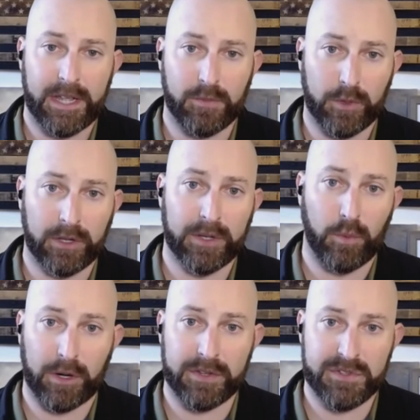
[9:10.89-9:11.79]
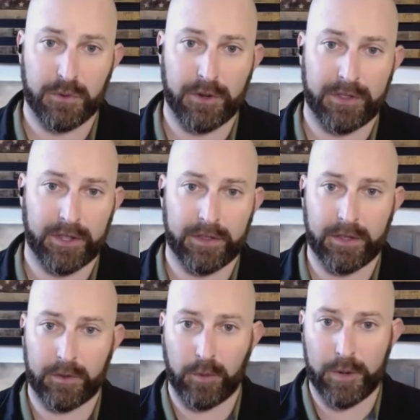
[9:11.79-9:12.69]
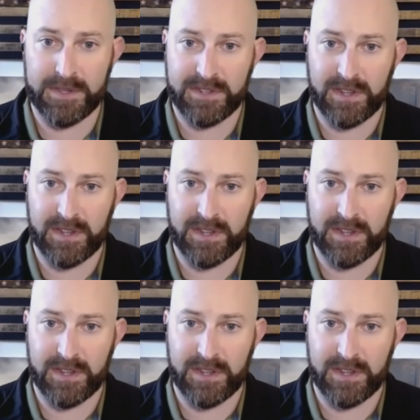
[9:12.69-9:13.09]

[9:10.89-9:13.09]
and really one of sort of the ribbons on